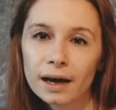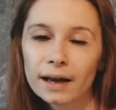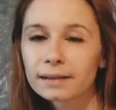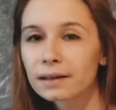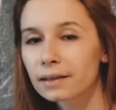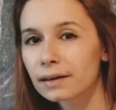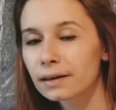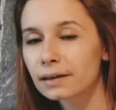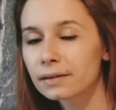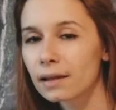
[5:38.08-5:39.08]
and I
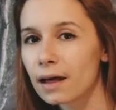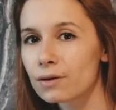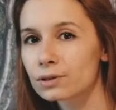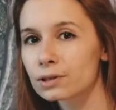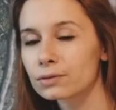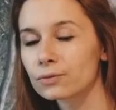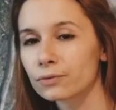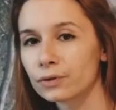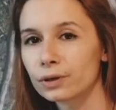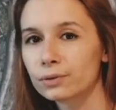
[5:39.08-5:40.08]
think it allows us to
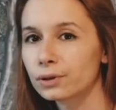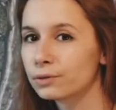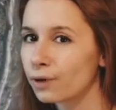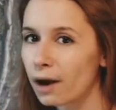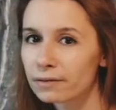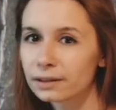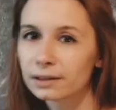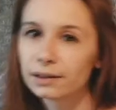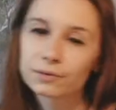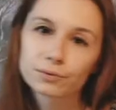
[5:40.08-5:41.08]
feel the
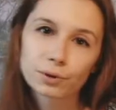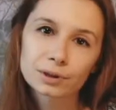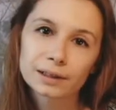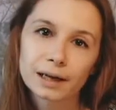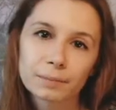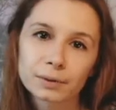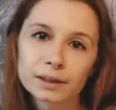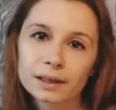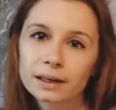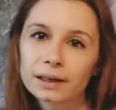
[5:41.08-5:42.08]
gravity of what's
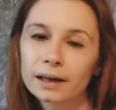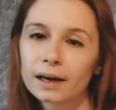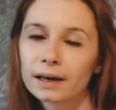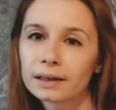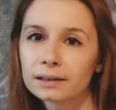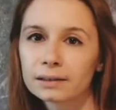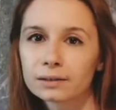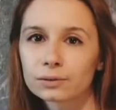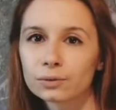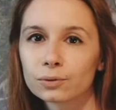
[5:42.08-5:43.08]
happening and
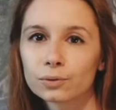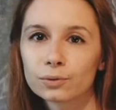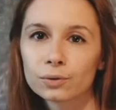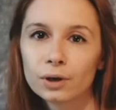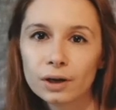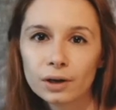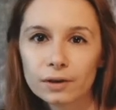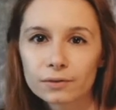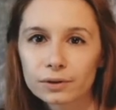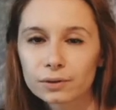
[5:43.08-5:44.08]
to
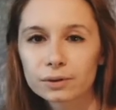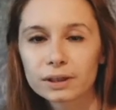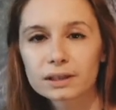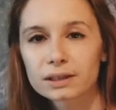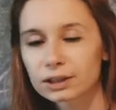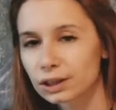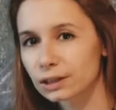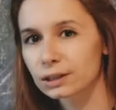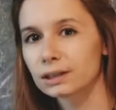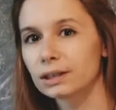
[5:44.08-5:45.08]
feel the
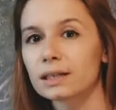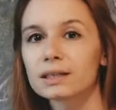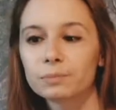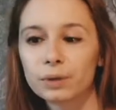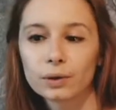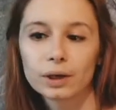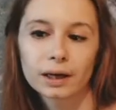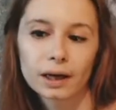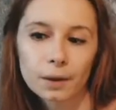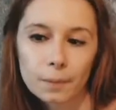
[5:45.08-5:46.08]
uncertainty that's
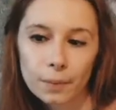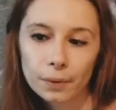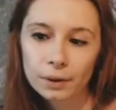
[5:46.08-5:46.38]
building up.